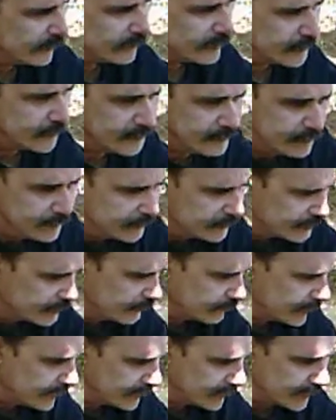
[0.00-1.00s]
If you're
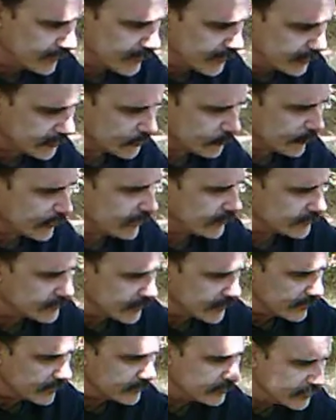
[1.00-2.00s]
somebody that likes
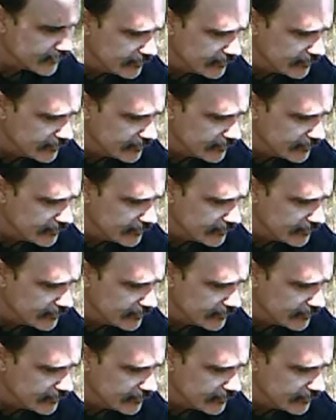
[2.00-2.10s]
wildlife,